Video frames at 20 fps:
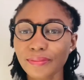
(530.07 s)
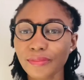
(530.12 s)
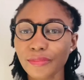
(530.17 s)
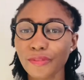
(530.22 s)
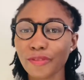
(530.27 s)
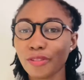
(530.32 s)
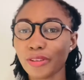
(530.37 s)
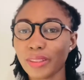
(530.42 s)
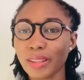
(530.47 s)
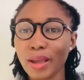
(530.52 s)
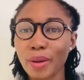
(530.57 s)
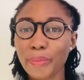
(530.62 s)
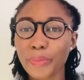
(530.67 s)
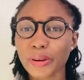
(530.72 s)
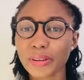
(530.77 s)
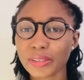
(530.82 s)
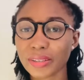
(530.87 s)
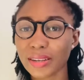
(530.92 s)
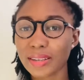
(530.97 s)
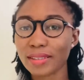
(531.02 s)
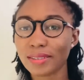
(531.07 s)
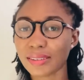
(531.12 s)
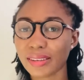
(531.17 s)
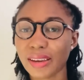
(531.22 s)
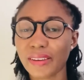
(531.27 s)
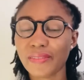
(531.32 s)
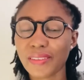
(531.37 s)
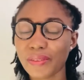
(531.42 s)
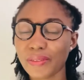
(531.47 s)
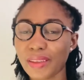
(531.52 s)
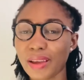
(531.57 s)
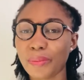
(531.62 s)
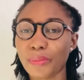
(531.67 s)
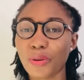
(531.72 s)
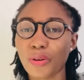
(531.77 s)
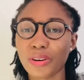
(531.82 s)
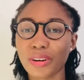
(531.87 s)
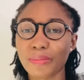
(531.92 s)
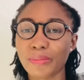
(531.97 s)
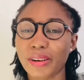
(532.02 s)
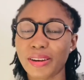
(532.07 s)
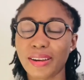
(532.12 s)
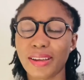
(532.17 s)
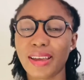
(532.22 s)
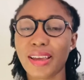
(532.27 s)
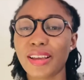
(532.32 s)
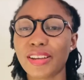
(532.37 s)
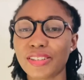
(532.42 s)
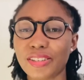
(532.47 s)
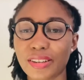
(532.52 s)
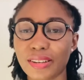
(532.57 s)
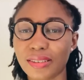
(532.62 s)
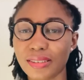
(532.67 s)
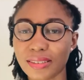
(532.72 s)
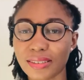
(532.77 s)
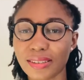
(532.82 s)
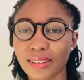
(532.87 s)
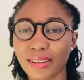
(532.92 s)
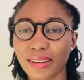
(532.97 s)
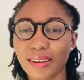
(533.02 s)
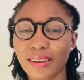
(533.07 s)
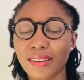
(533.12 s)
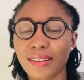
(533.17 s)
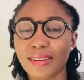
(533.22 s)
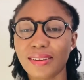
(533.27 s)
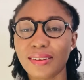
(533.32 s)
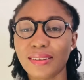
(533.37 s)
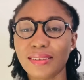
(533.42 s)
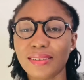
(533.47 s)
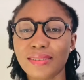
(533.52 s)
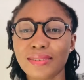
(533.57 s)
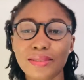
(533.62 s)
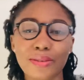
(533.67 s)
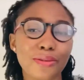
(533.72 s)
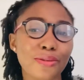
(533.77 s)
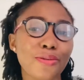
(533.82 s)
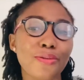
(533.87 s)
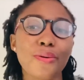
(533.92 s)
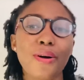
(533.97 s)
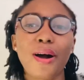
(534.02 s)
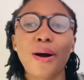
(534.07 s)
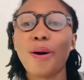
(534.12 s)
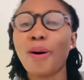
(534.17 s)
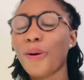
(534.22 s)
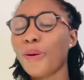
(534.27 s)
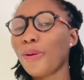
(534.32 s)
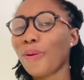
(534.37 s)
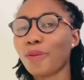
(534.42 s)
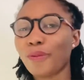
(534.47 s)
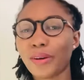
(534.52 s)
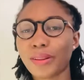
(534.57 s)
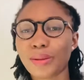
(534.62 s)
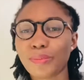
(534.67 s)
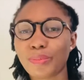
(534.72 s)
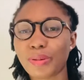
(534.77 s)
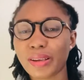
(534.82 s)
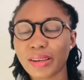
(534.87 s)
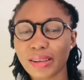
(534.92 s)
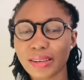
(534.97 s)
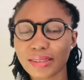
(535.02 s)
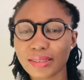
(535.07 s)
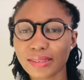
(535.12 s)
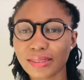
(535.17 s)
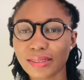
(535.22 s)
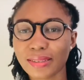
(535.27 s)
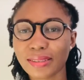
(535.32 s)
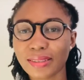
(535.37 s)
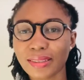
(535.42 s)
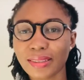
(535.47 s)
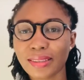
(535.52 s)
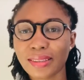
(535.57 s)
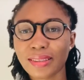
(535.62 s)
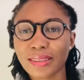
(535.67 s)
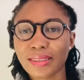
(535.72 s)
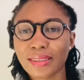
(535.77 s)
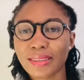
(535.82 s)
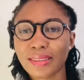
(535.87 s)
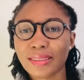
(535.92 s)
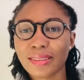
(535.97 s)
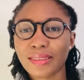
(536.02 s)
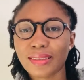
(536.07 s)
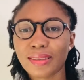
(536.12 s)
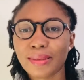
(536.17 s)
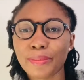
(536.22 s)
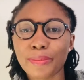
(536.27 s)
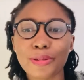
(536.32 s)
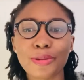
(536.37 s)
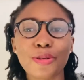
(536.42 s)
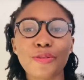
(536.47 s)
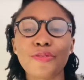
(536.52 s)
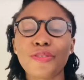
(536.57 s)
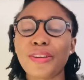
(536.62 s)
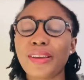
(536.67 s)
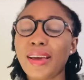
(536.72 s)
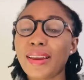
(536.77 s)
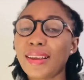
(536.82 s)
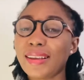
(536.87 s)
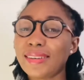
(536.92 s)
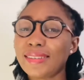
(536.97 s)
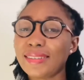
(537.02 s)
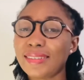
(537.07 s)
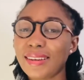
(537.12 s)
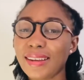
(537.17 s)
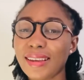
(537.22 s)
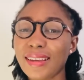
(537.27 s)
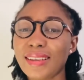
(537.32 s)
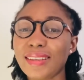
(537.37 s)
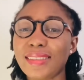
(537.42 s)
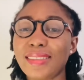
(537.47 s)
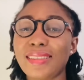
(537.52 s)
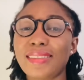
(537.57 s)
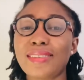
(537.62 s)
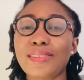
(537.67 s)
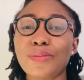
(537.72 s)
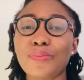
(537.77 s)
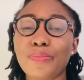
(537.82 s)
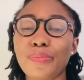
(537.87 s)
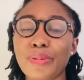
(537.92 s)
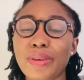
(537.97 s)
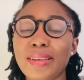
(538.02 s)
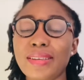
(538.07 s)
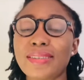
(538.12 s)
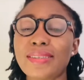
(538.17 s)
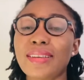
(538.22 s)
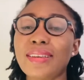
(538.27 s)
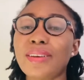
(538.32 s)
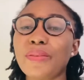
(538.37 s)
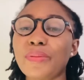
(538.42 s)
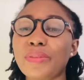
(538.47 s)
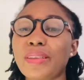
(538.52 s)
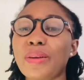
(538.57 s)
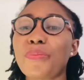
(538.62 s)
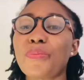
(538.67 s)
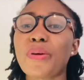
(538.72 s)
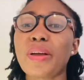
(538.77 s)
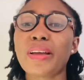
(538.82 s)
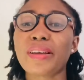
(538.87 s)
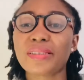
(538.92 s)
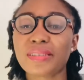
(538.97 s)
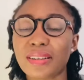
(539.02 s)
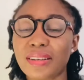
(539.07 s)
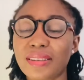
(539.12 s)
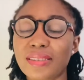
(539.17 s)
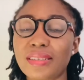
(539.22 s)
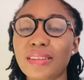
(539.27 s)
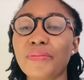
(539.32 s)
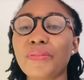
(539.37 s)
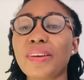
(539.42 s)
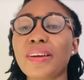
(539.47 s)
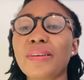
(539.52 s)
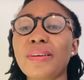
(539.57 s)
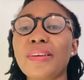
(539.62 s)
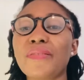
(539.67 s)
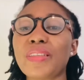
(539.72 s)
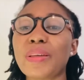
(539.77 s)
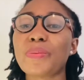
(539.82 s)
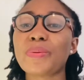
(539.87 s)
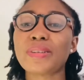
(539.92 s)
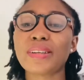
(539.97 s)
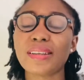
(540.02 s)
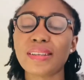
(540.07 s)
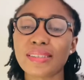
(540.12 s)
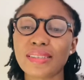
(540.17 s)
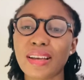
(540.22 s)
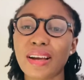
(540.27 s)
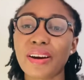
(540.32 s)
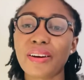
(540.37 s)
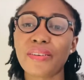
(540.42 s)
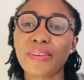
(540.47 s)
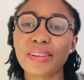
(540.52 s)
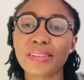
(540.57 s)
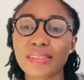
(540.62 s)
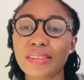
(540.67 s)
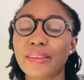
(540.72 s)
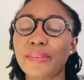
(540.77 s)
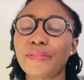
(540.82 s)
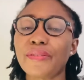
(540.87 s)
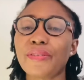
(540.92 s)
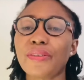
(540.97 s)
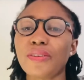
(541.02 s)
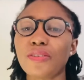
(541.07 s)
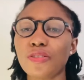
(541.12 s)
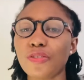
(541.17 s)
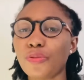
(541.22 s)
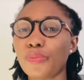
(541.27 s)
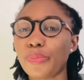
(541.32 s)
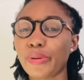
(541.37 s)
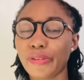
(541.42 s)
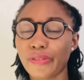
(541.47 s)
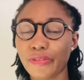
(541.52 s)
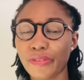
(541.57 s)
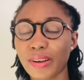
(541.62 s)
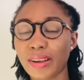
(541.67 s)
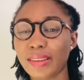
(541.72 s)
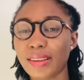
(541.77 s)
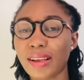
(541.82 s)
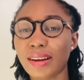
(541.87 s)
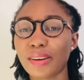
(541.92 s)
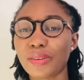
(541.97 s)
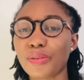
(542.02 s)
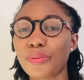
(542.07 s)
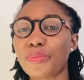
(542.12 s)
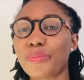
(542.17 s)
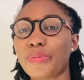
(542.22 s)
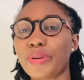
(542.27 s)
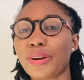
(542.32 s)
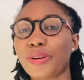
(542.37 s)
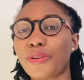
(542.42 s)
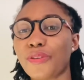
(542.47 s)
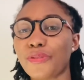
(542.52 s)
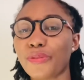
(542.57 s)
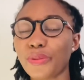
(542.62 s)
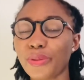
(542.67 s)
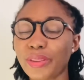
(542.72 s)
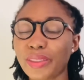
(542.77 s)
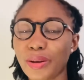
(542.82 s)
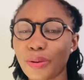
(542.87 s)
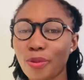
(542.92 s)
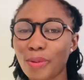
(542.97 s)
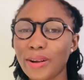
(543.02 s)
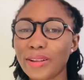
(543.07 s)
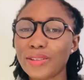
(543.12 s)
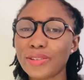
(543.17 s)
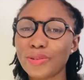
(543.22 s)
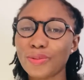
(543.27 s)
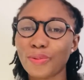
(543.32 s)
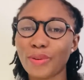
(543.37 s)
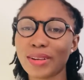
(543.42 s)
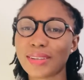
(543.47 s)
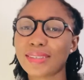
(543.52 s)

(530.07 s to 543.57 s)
for their patients to give them their morning medications. So you are all over the place. So if you get a day to be sitting with a patient, even if the patient is aggressive, you prefer that little break of doing the one-to-one